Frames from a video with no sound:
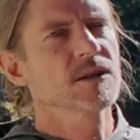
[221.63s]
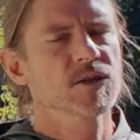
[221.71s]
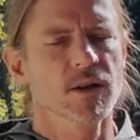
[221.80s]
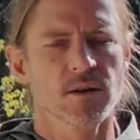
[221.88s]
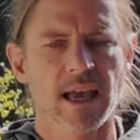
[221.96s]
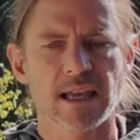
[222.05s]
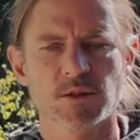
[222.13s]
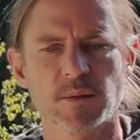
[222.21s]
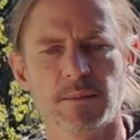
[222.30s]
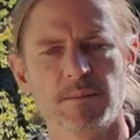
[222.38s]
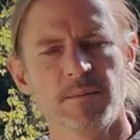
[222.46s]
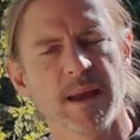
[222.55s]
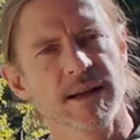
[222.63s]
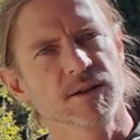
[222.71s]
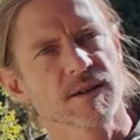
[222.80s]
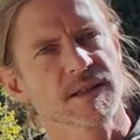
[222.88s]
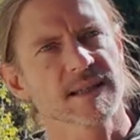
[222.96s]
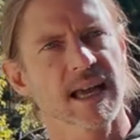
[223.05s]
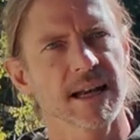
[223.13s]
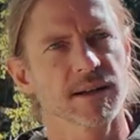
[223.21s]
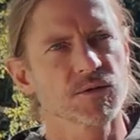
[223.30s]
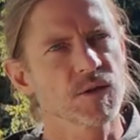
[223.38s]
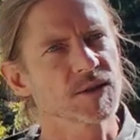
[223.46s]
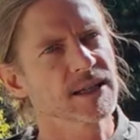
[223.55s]
So as we bend to the side,
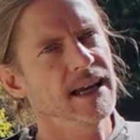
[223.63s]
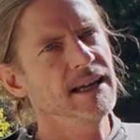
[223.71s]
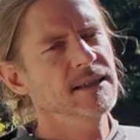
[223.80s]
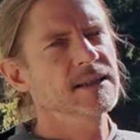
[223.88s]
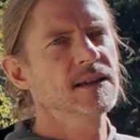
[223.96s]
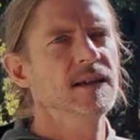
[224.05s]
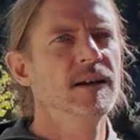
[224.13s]
it rotates.